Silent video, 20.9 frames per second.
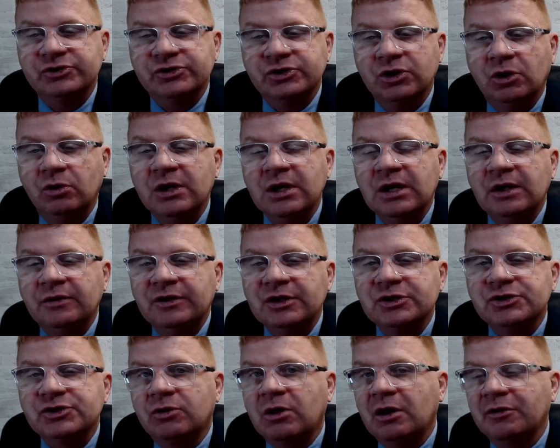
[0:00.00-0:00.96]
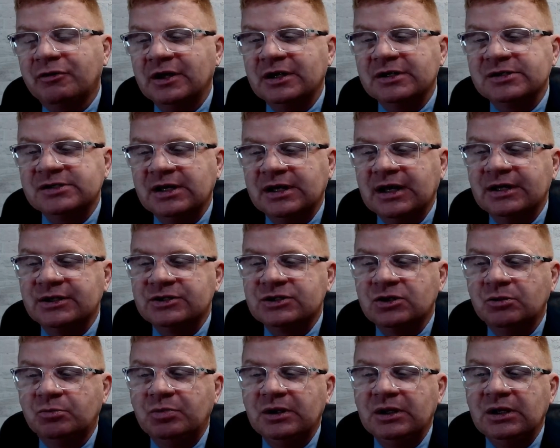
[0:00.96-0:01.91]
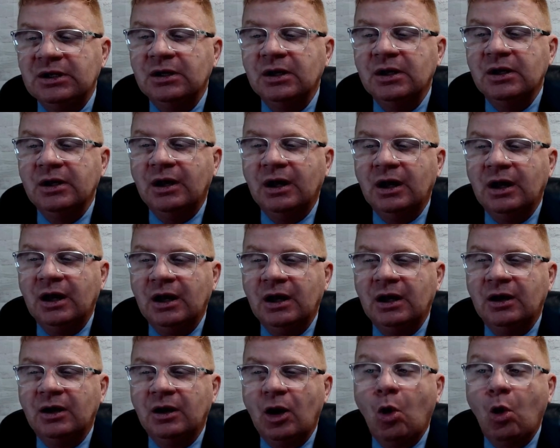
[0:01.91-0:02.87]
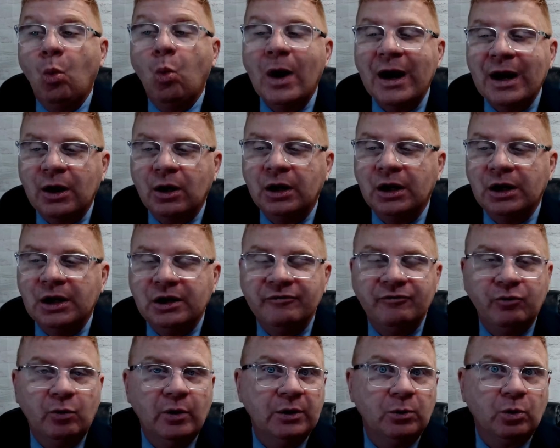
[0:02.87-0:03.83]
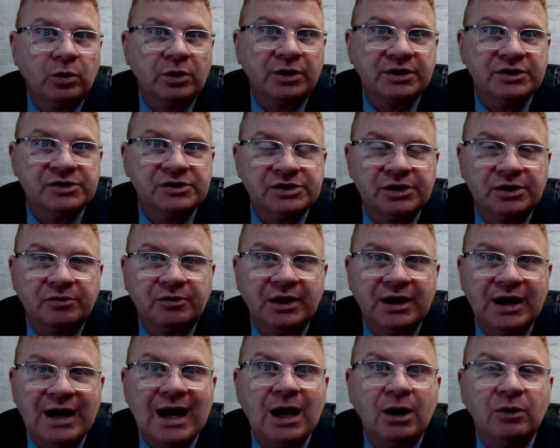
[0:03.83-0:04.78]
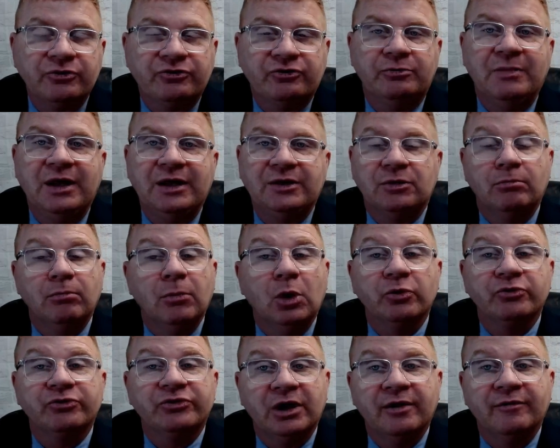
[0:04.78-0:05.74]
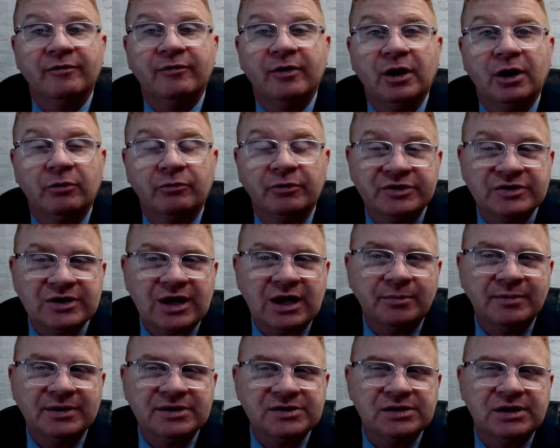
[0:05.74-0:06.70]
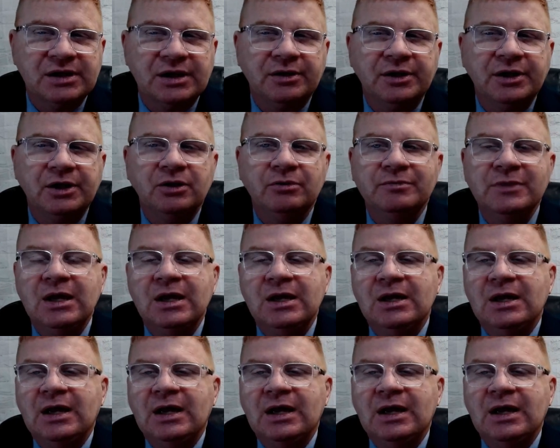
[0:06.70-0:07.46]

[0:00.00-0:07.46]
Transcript: So these are all things, again, to be aware of when we're considering how to make the most of a retirement scenario.